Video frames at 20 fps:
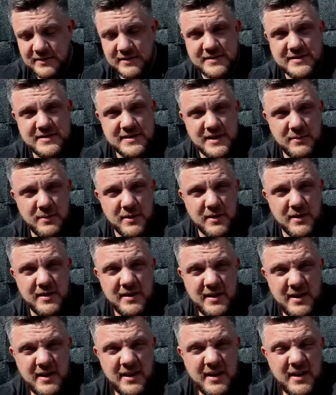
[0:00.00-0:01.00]
out and see where
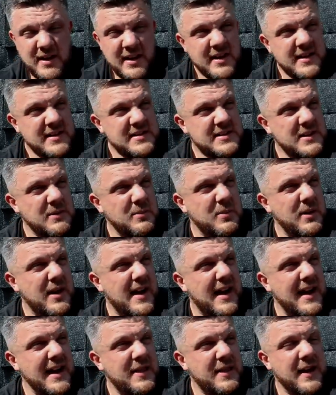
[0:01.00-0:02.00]

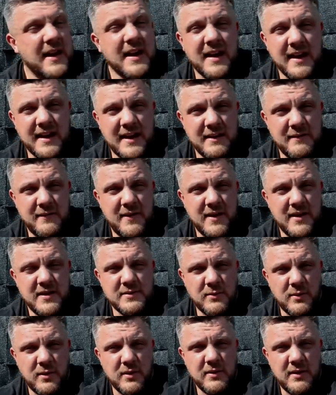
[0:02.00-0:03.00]
I think I can
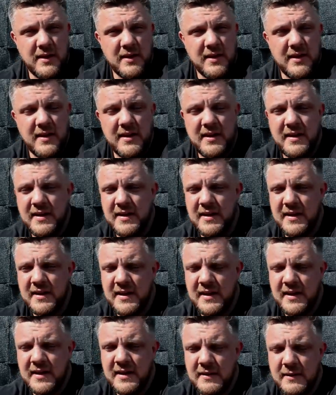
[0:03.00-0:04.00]
finish and what the
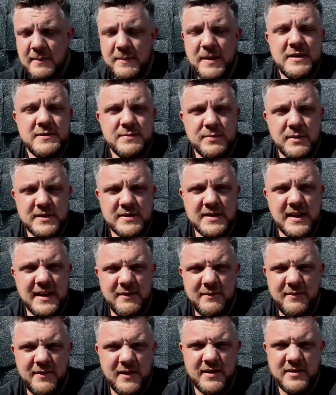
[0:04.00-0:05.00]
best place I
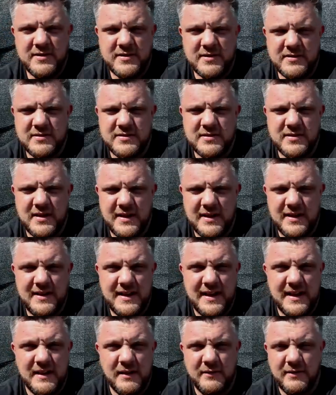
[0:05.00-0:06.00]
can finish is in the
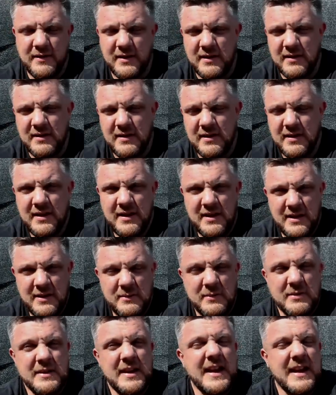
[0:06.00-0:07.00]
deadlift, and
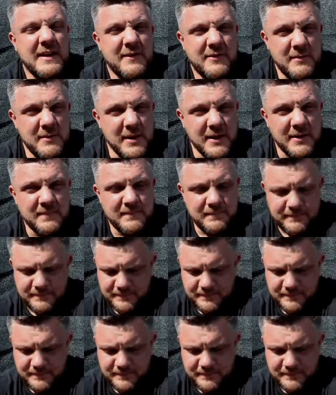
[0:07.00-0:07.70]
we'll take it from there.